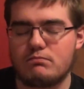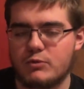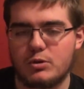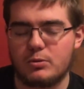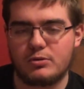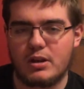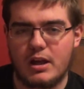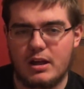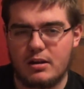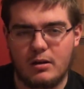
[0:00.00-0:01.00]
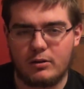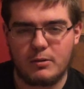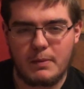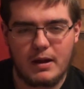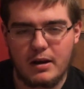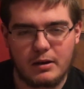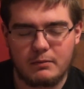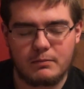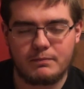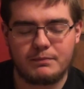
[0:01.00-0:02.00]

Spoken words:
Tuesday, you know, depending